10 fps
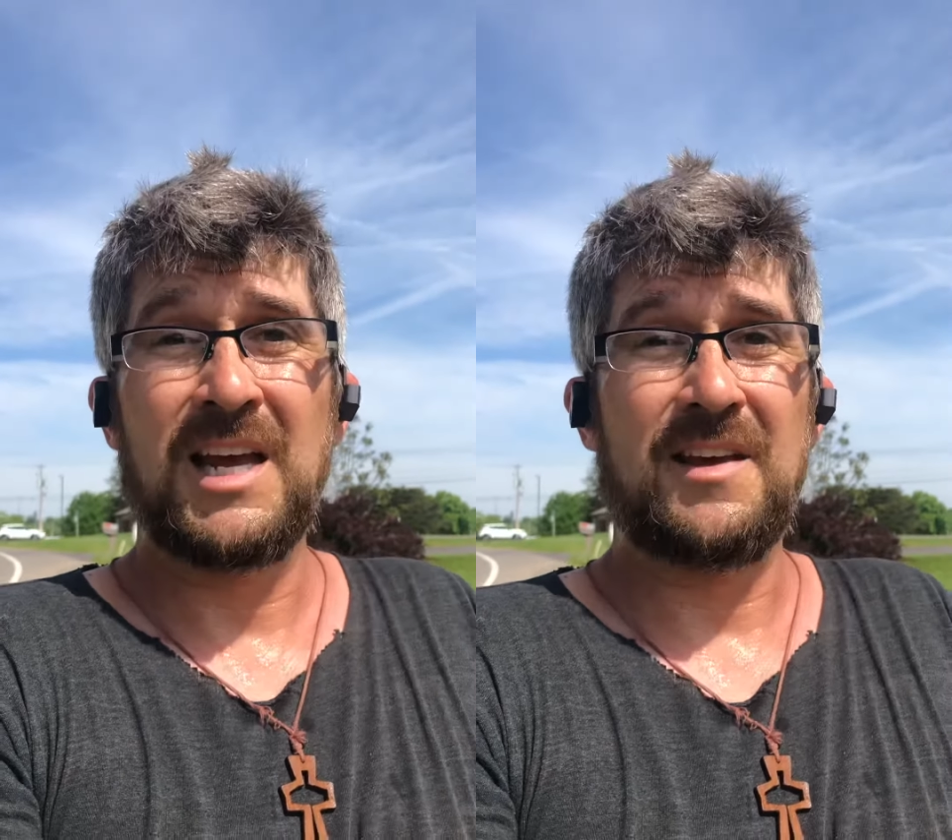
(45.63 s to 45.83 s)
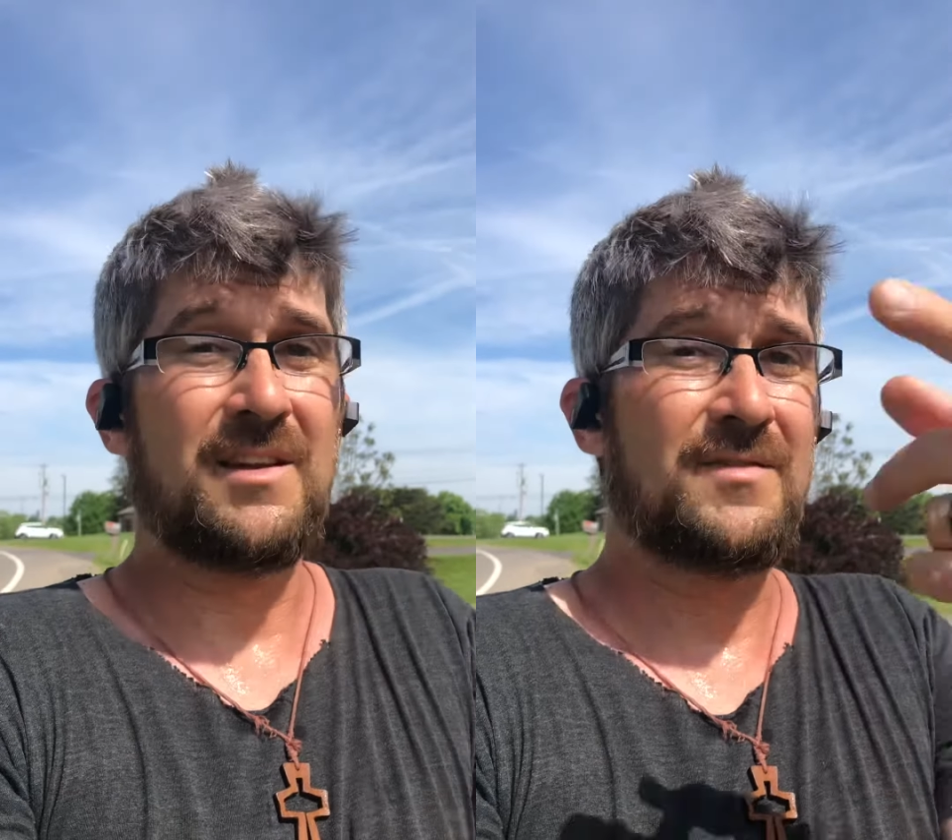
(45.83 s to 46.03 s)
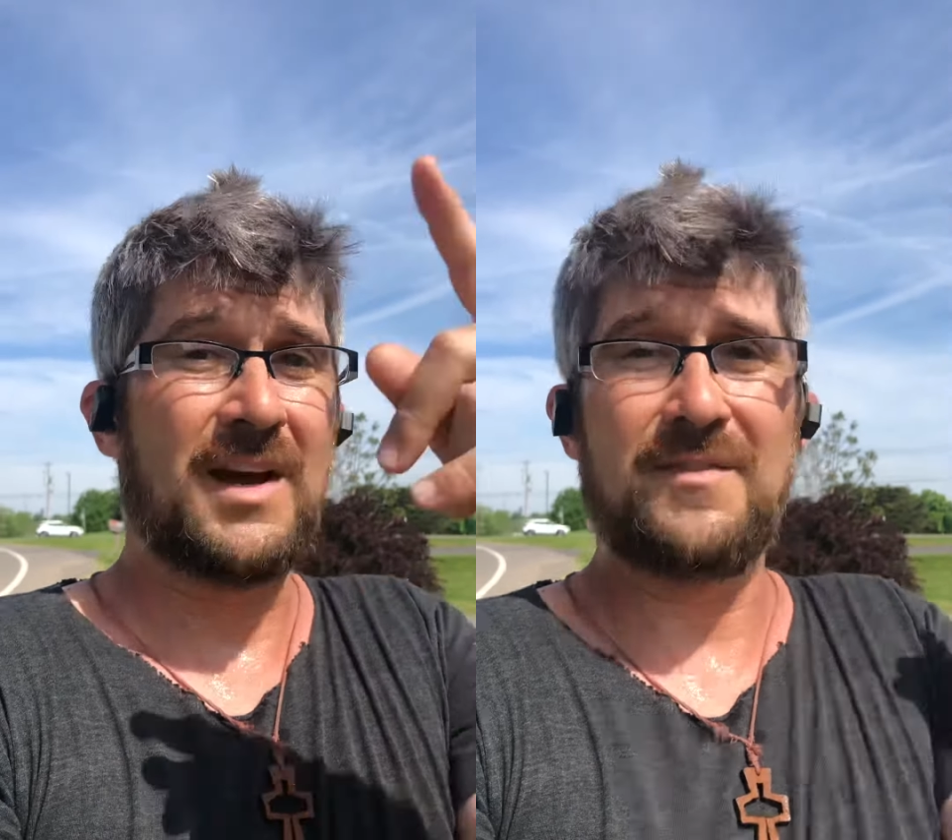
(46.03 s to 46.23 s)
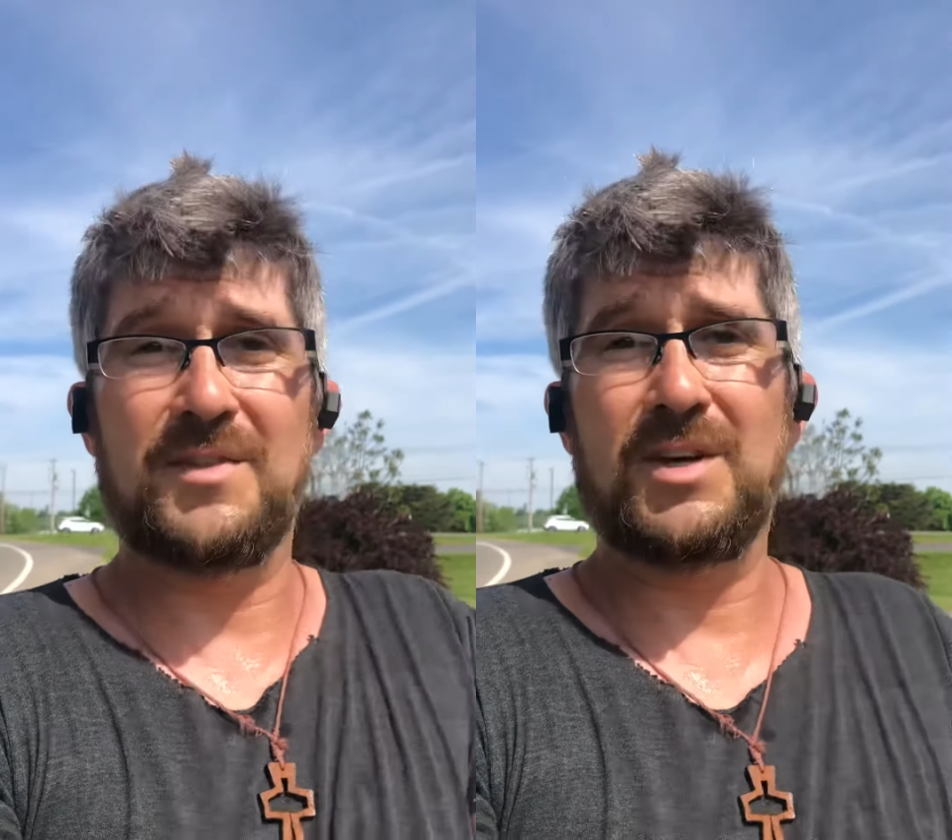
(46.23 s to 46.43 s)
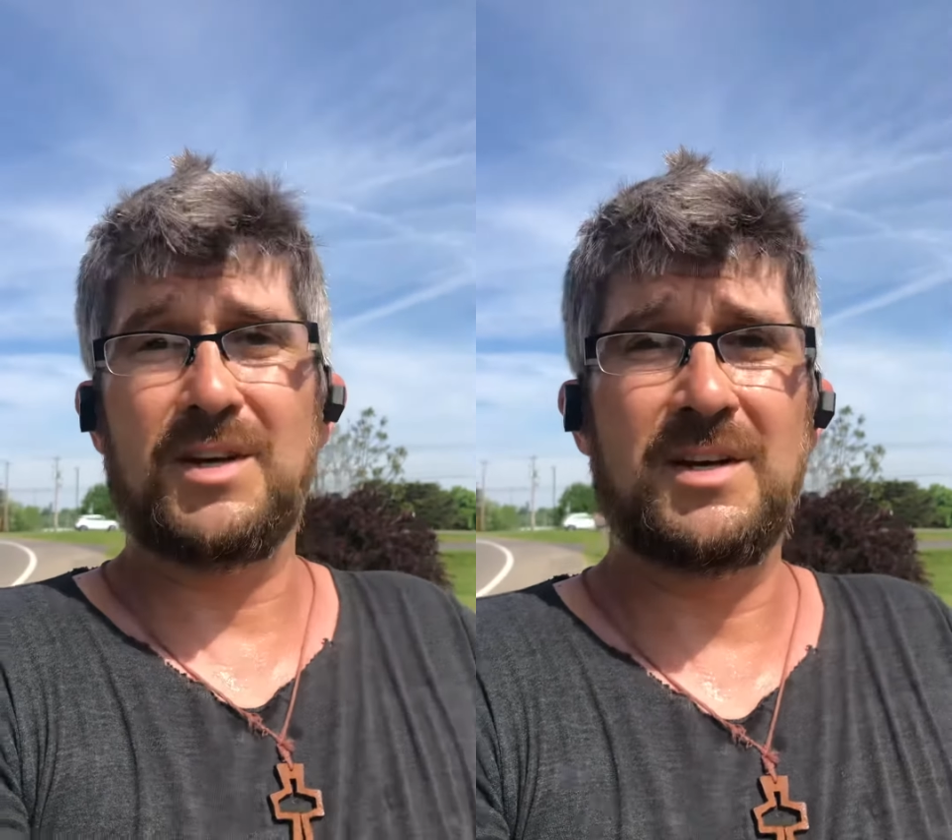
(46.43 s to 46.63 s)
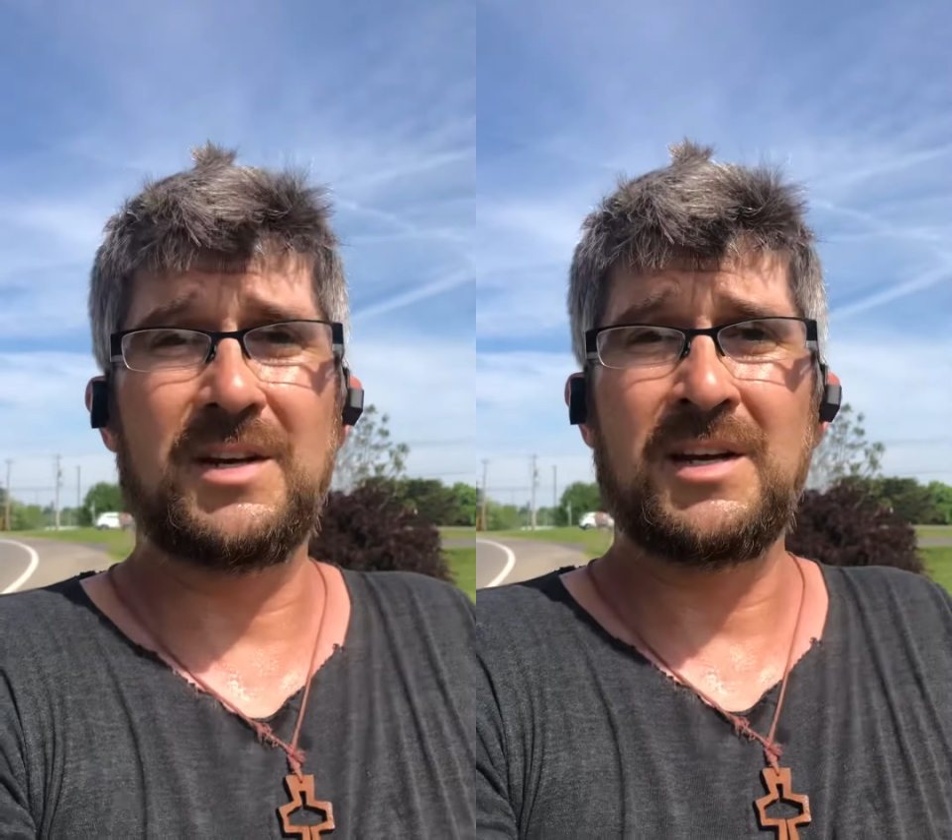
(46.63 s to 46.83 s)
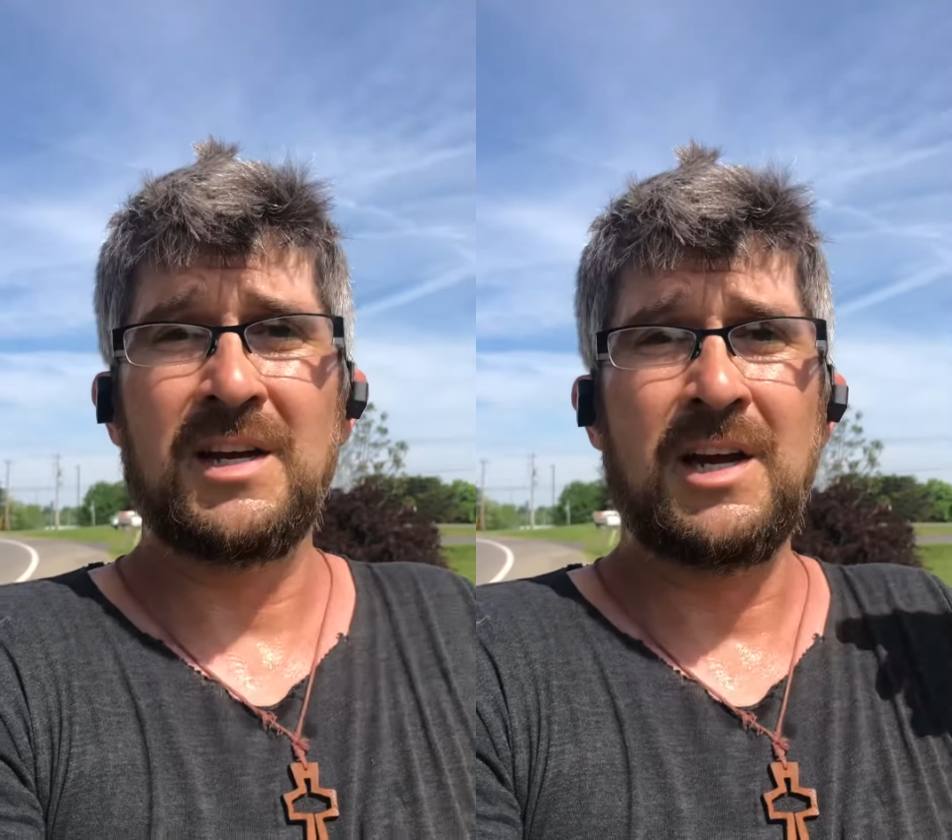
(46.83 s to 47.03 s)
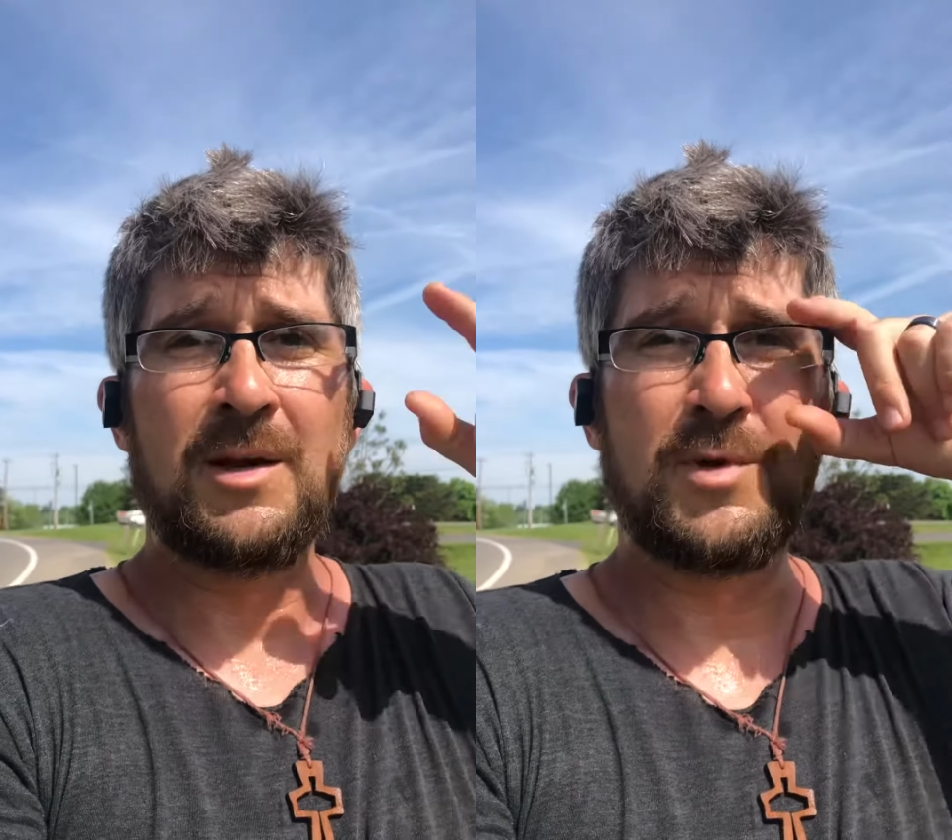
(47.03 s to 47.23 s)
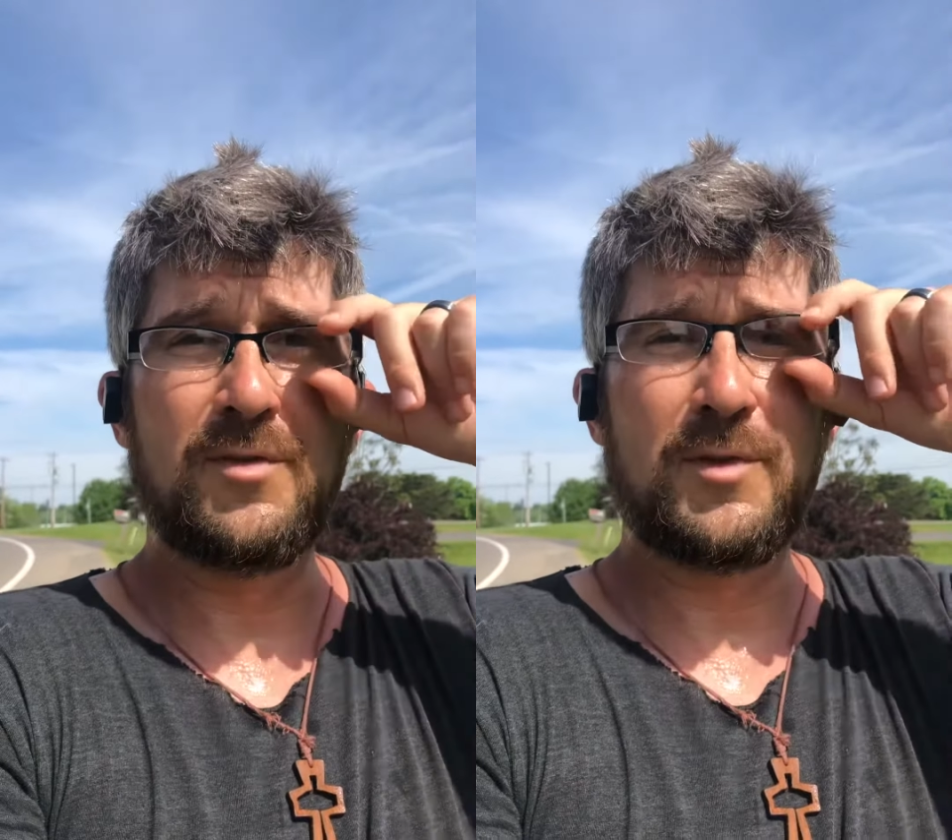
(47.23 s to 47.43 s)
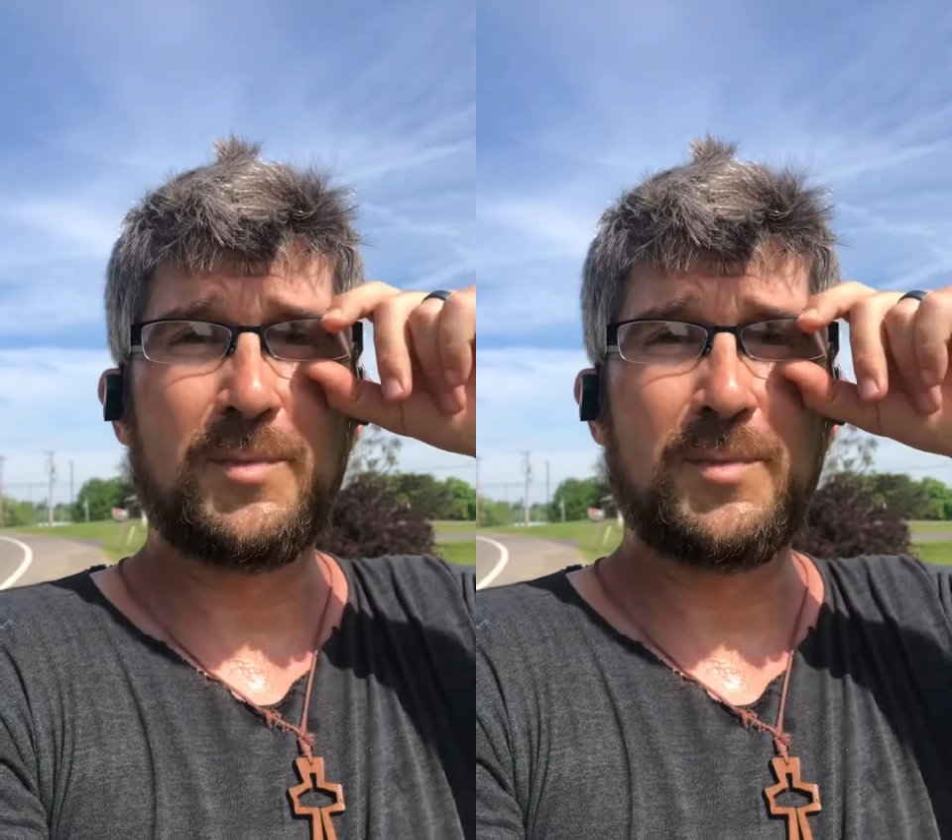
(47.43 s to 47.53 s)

And then five of the beautiful